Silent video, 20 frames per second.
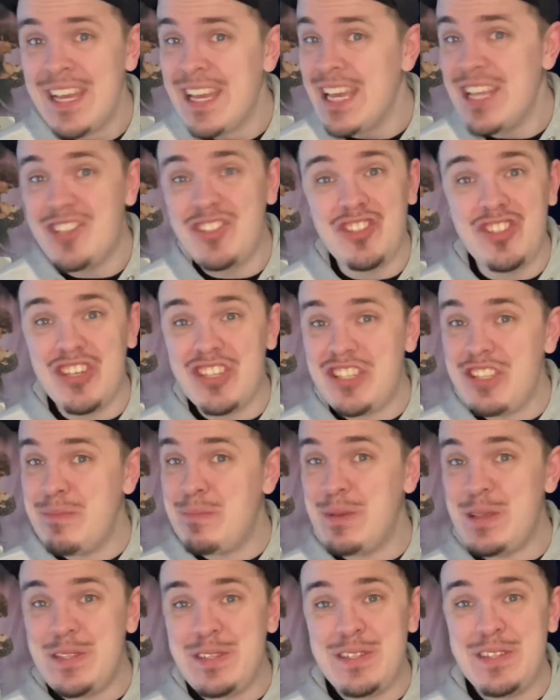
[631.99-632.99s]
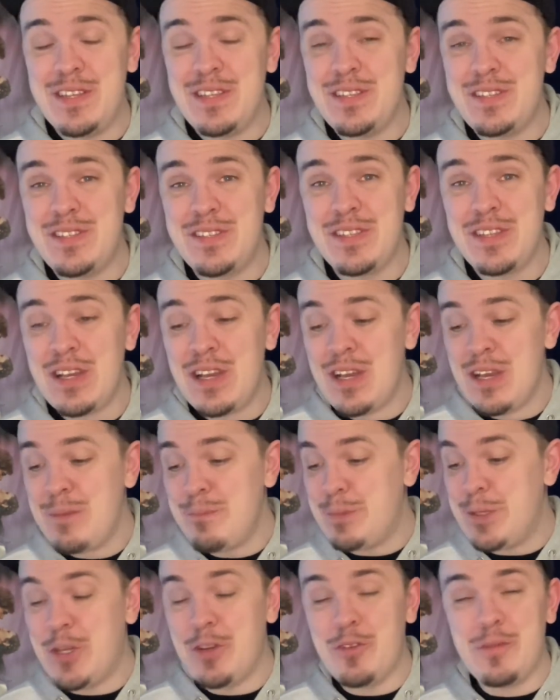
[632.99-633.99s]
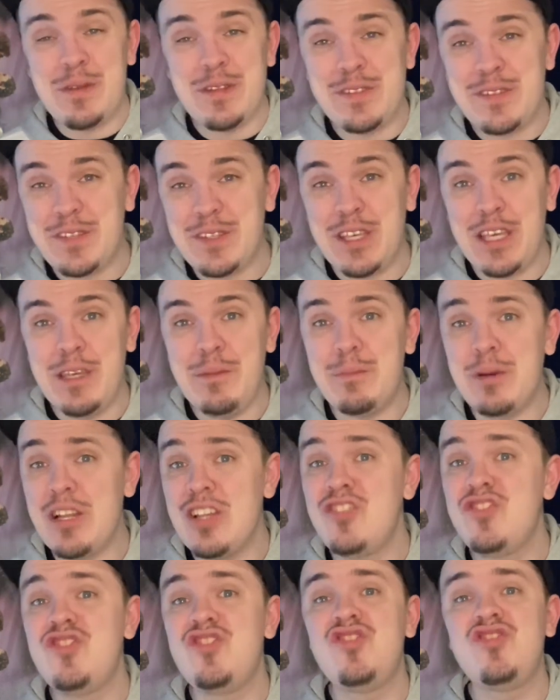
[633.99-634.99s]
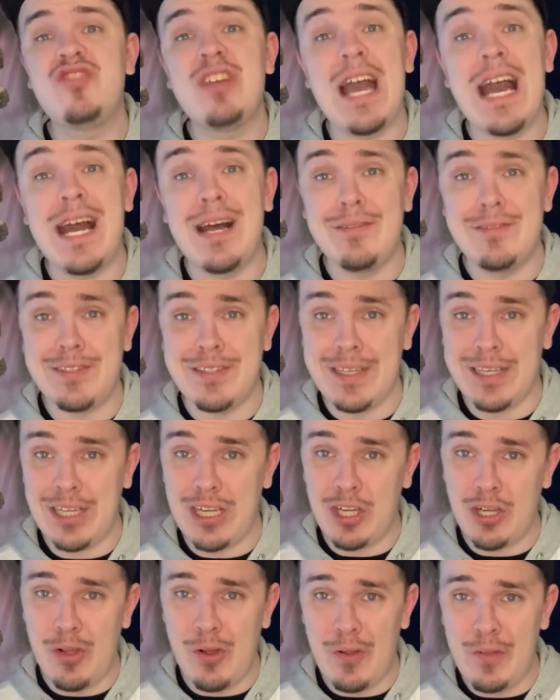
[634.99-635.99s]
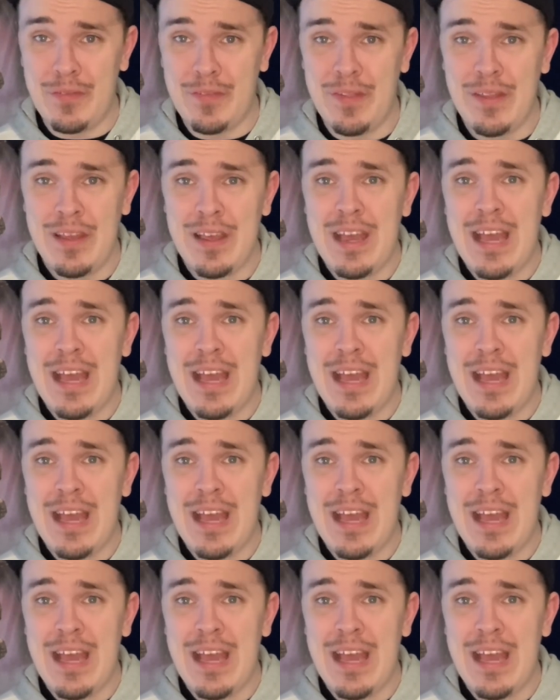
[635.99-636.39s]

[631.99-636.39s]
It's just a business pyramid scheme, but it sounds like a cult.